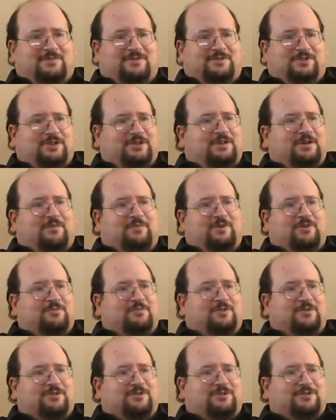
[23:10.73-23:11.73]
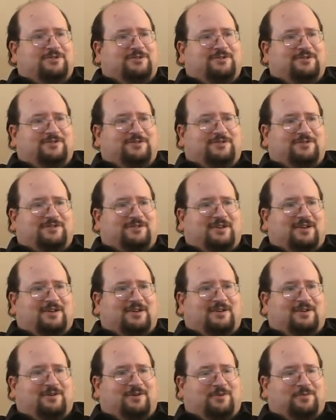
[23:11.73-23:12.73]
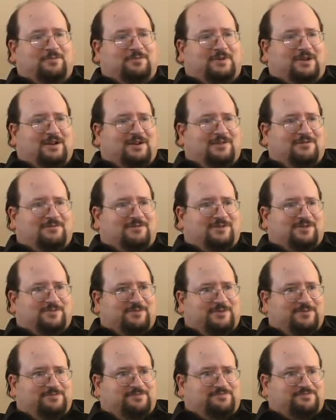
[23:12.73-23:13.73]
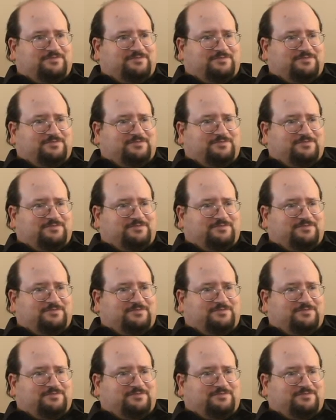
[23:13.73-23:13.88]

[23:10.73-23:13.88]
G.W. Bush's home congressman.